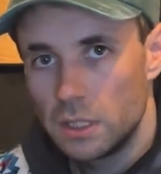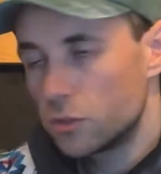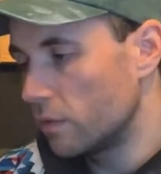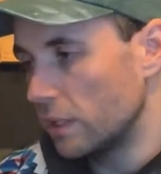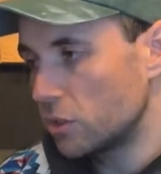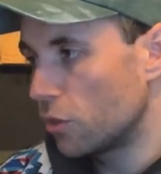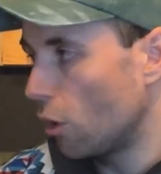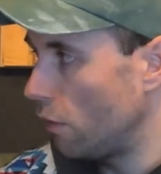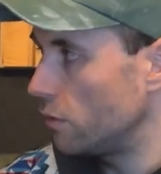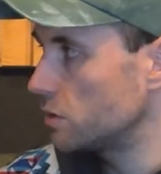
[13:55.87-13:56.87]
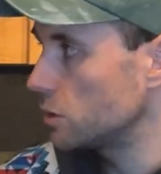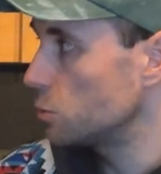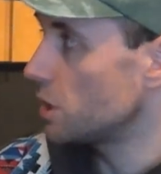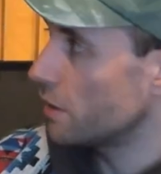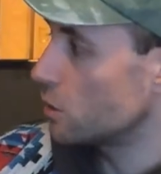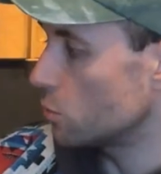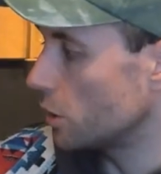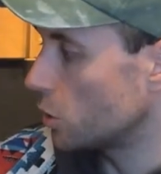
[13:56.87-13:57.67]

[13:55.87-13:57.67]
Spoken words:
So they've actually thought of those things, which I think is really